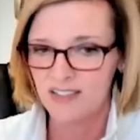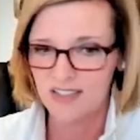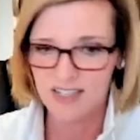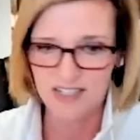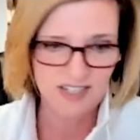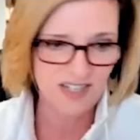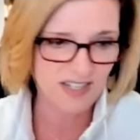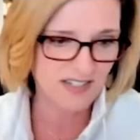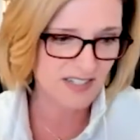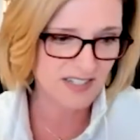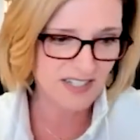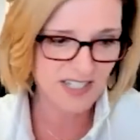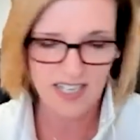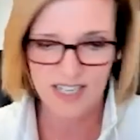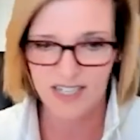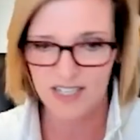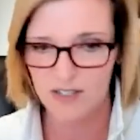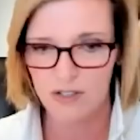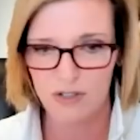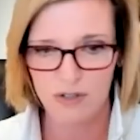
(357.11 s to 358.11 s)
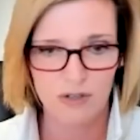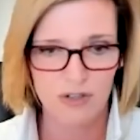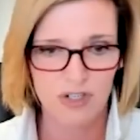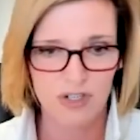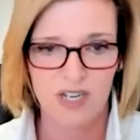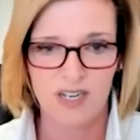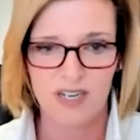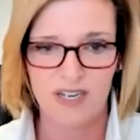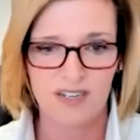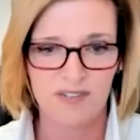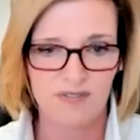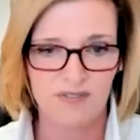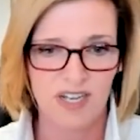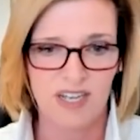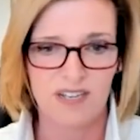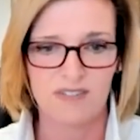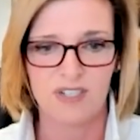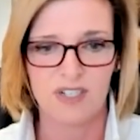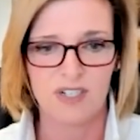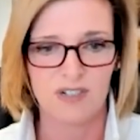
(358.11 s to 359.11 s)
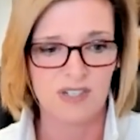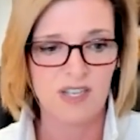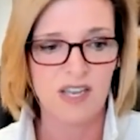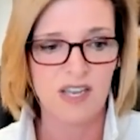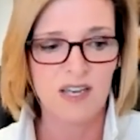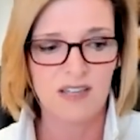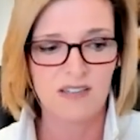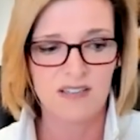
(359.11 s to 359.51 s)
that doesn't take an excruciating 5 years,